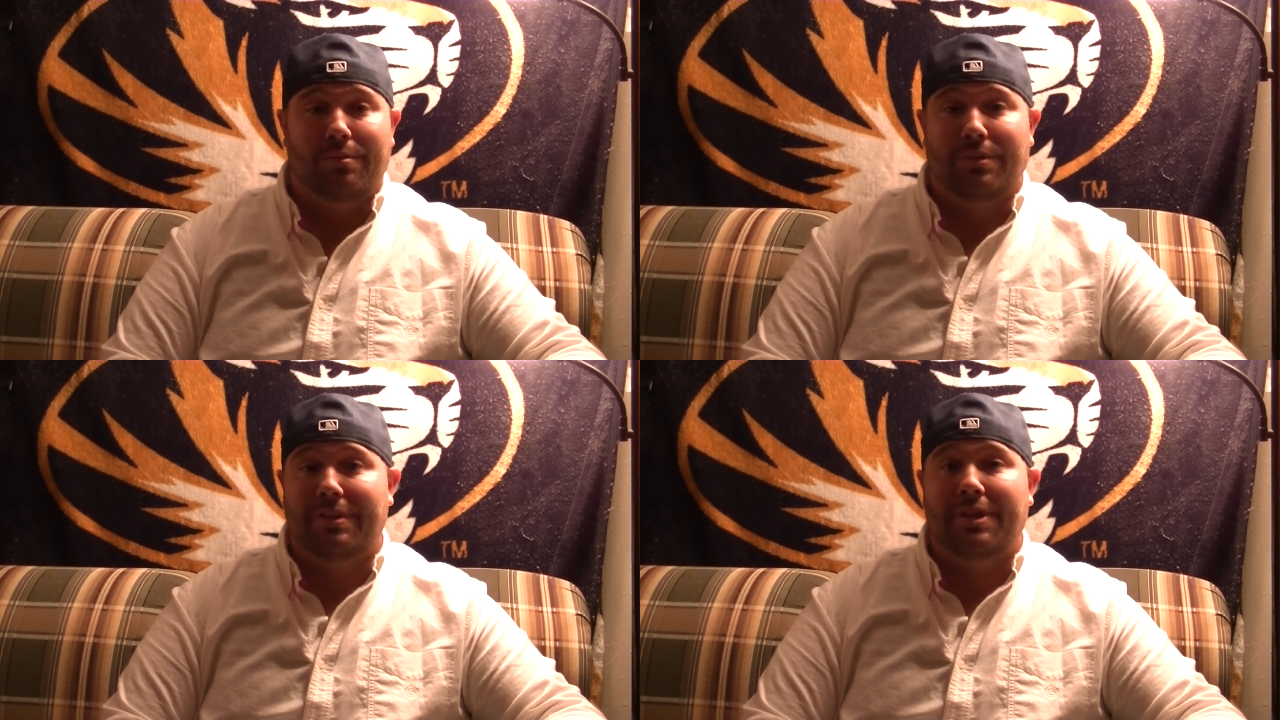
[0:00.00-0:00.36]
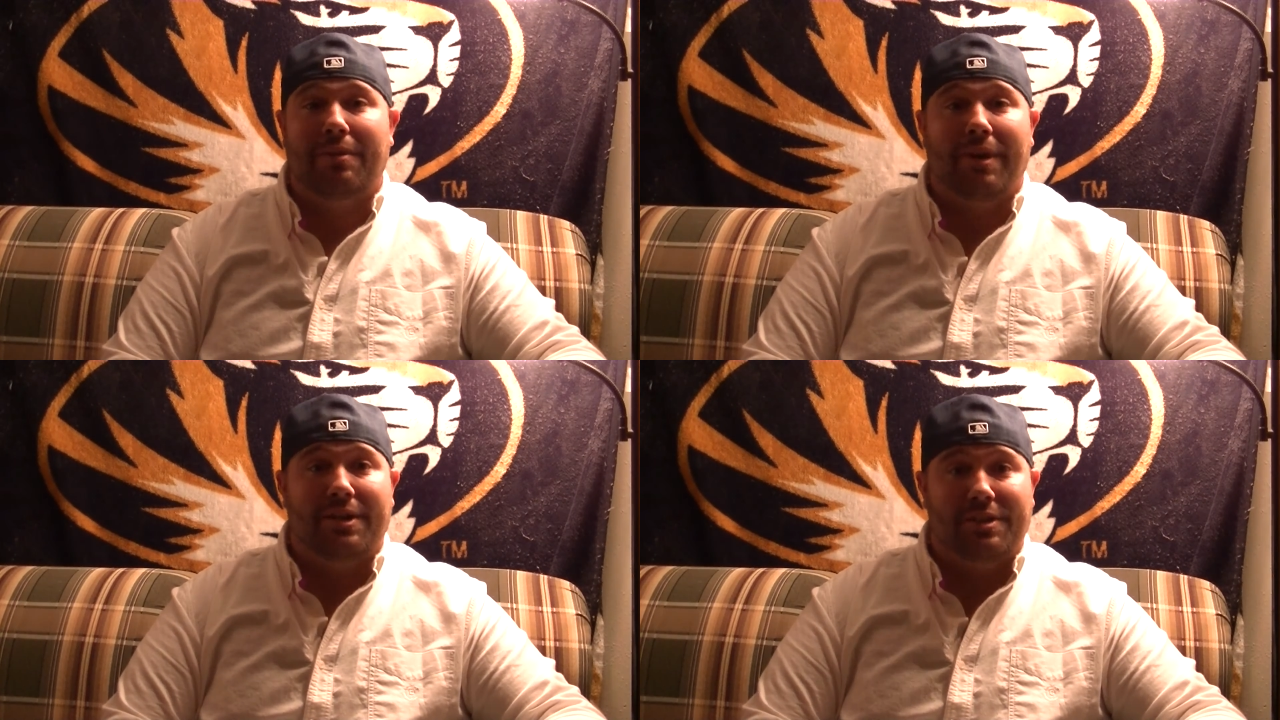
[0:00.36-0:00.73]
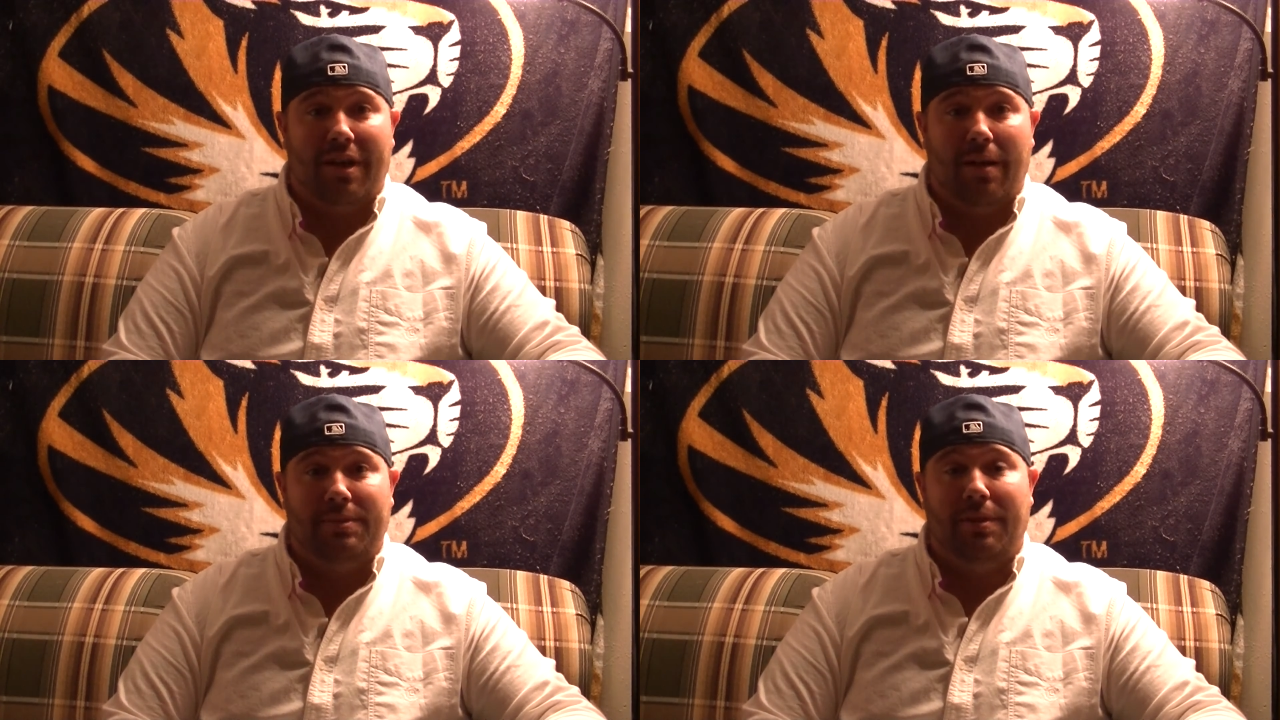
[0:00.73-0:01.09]
really great
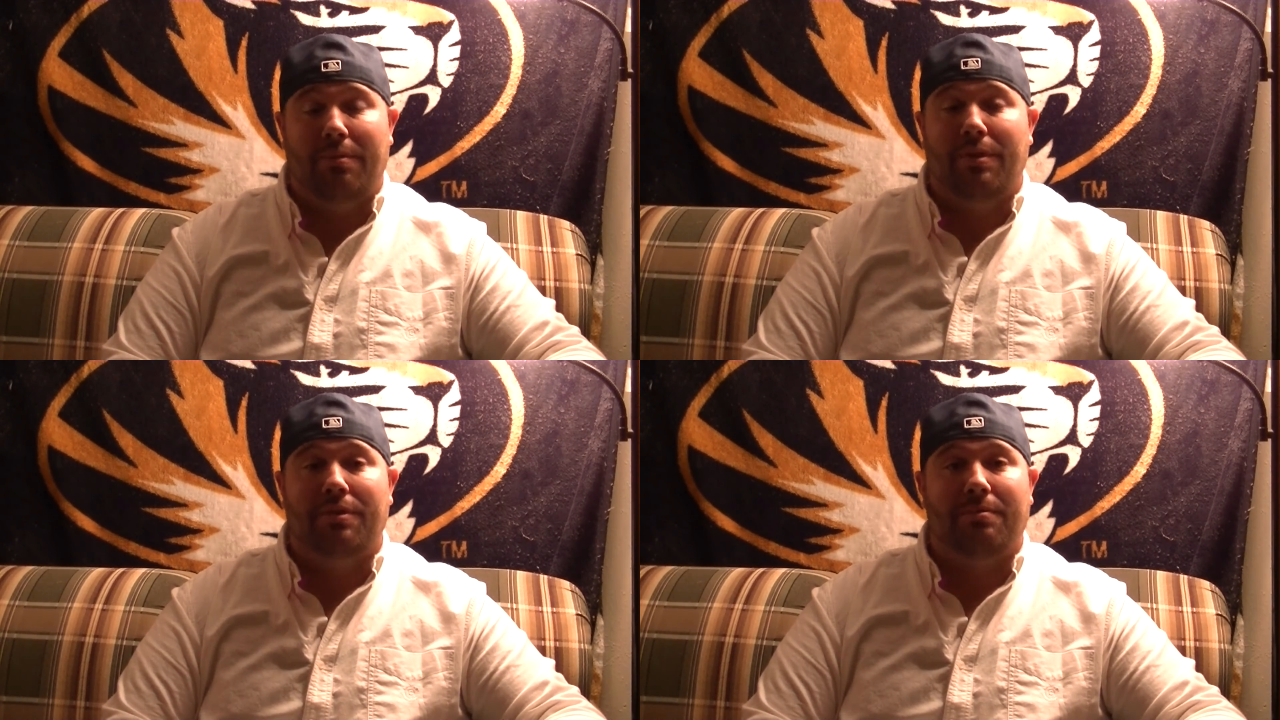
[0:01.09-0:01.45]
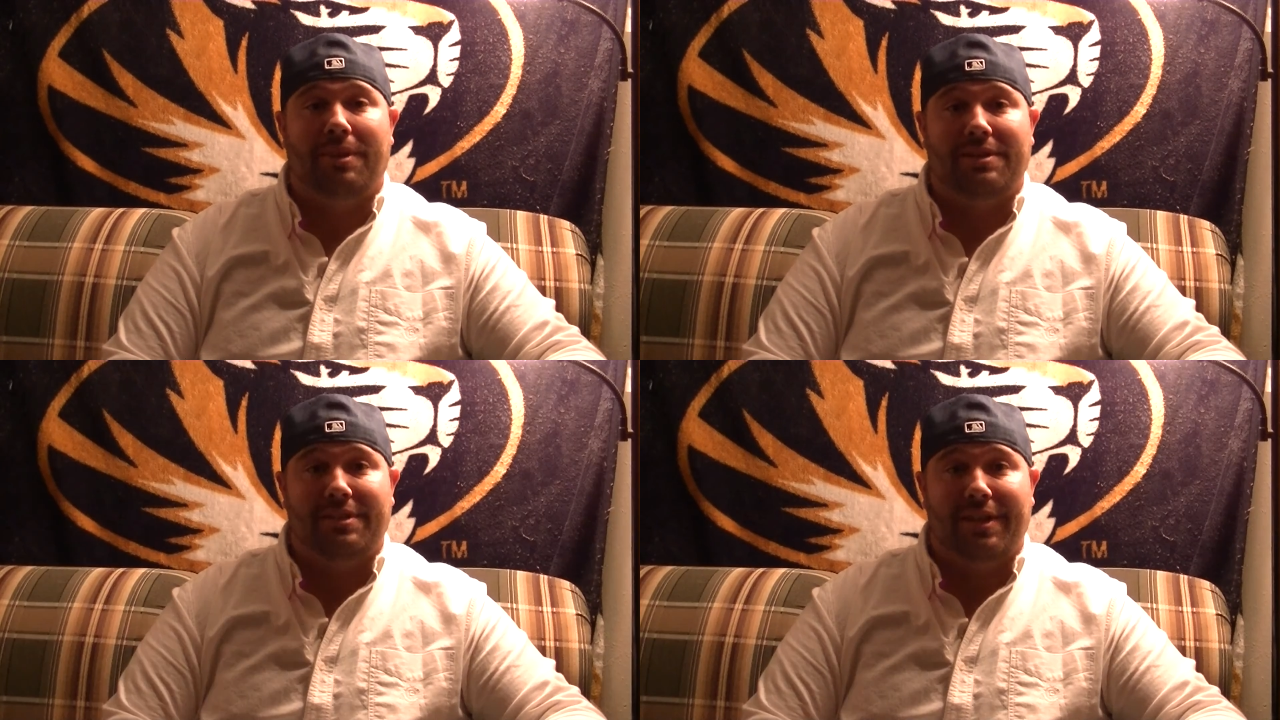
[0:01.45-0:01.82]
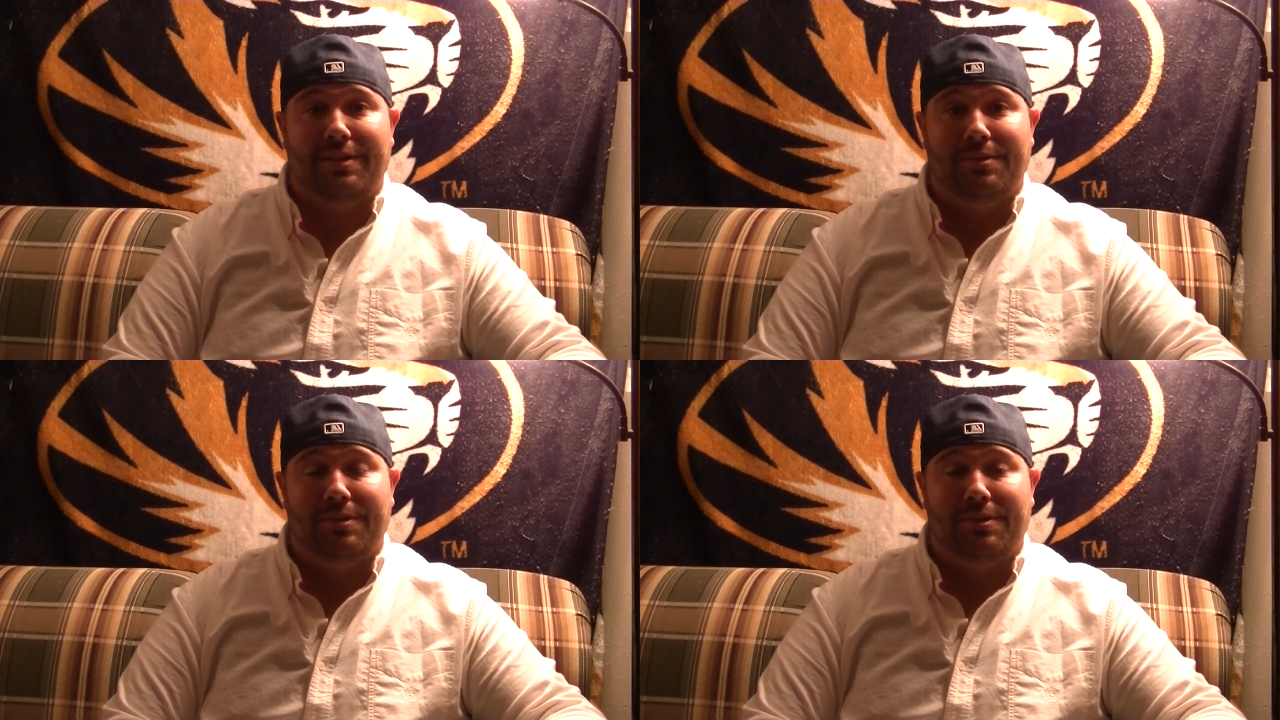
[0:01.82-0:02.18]
jobs that work with my schedule,